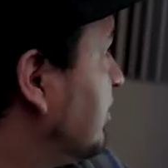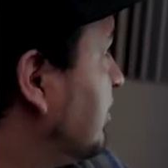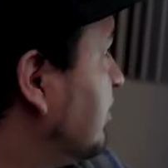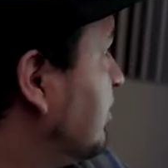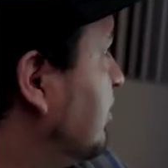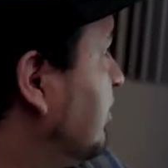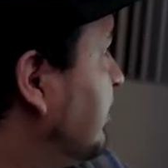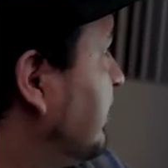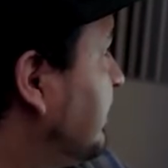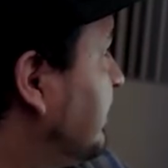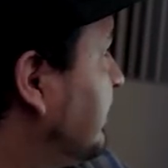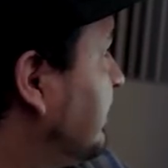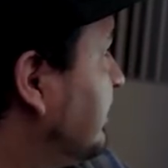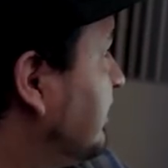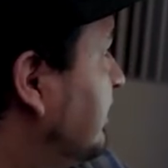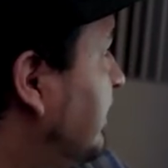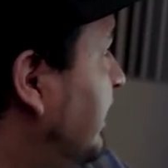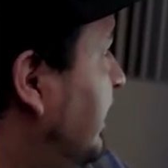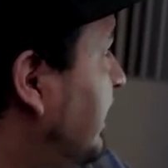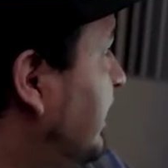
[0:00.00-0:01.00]
go ahead and
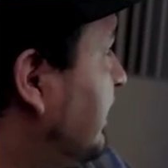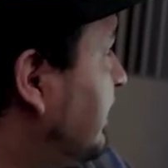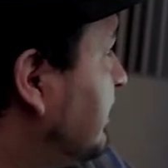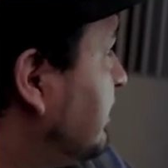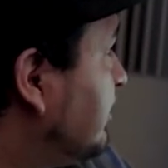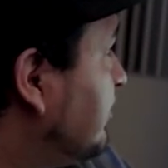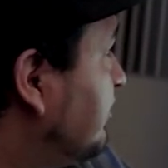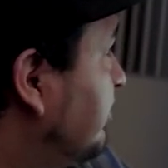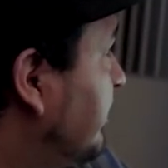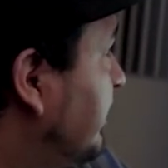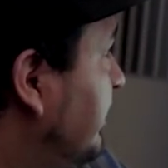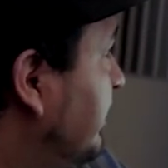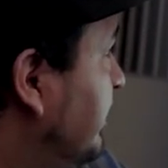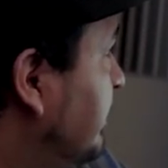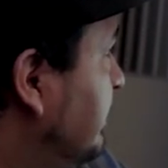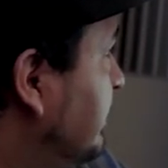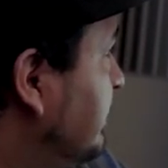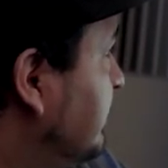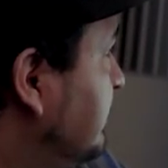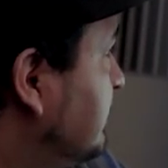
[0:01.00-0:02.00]
add a new
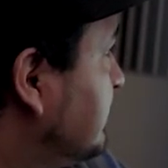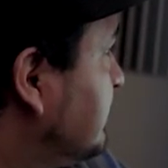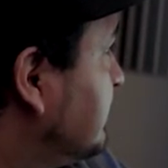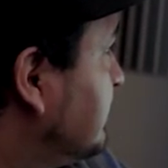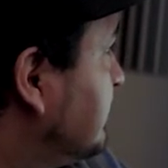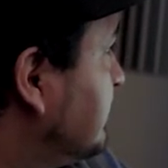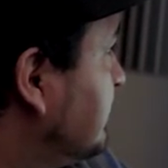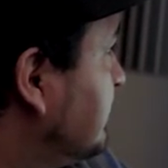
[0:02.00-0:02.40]
page,